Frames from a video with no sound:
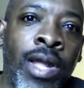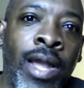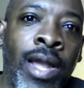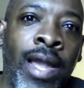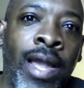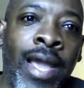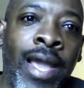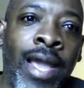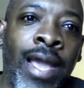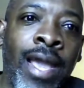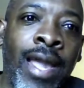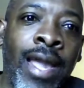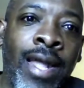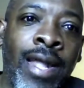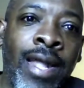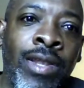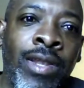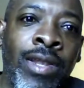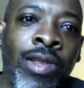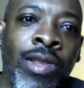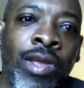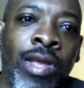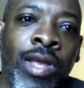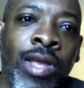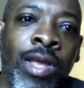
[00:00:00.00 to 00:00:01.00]

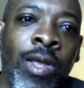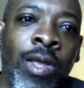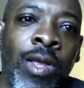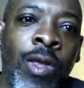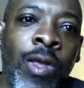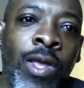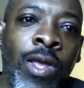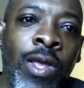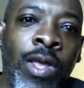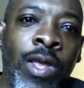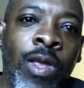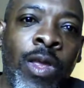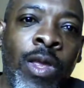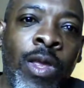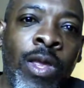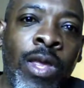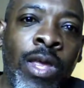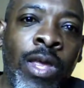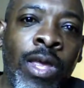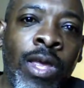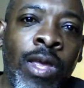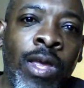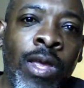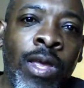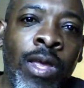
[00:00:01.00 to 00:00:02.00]
And
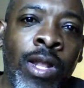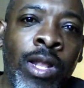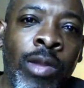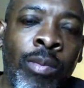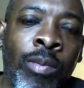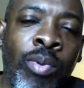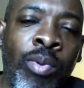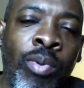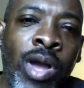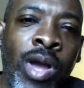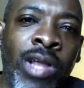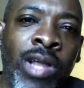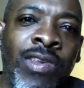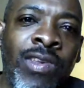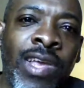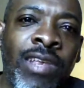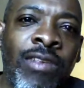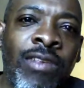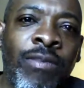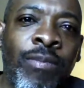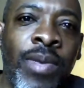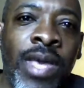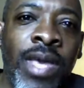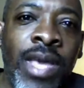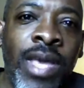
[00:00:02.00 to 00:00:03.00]
LeBron
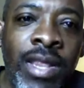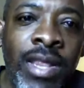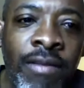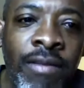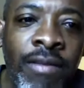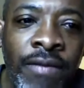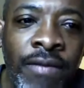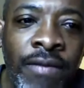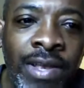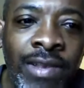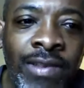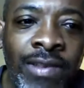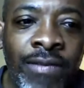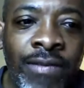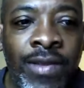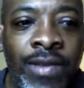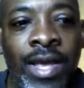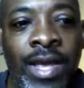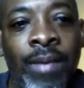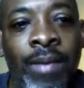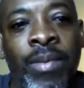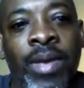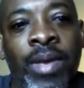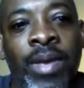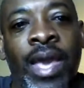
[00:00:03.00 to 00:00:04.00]
James being the face of
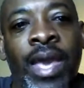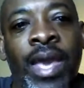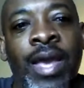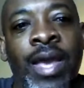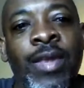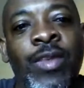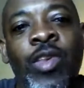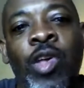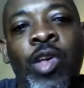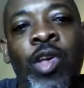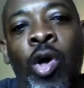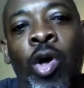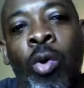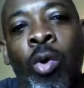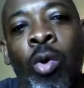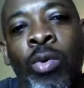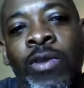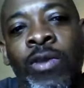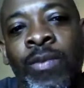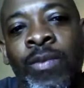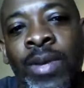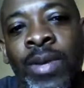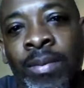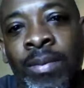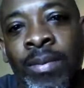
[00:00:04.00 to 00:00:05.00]
the NBA has
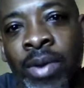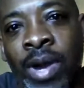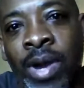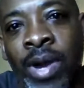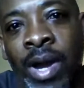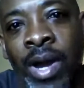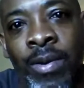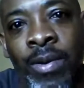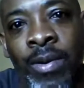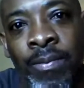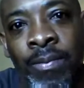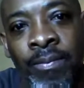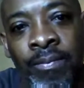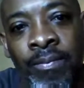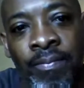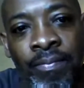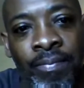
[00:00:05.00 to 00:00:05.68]
always been a problem.